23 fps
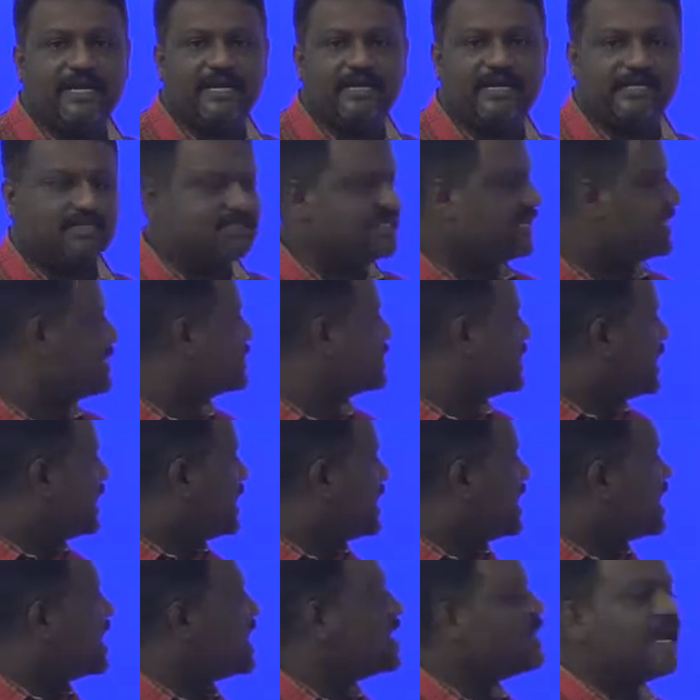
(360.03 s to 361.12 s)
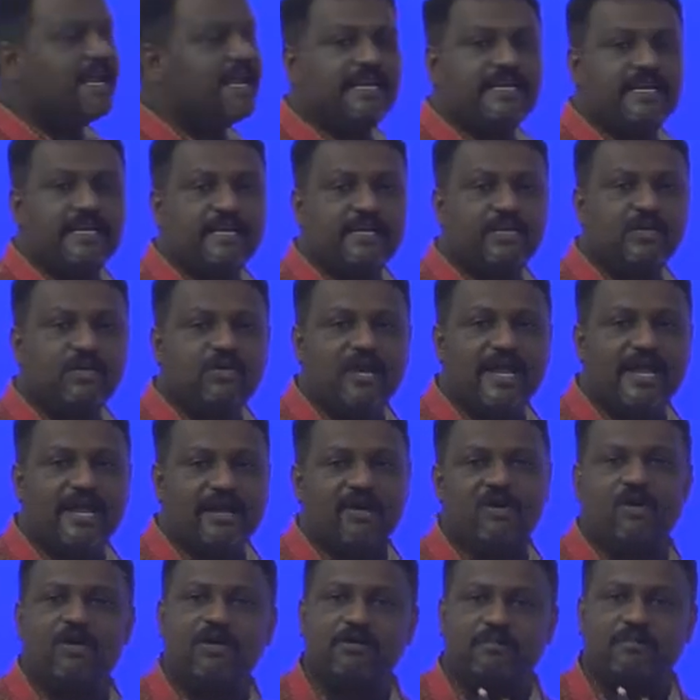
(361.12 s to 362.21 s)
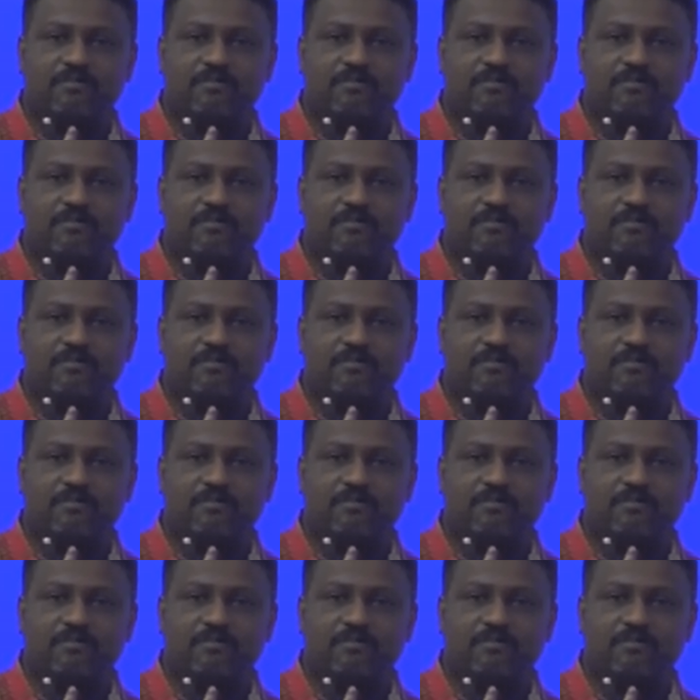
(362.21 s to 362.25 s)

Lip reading: address lines, A19 to A0,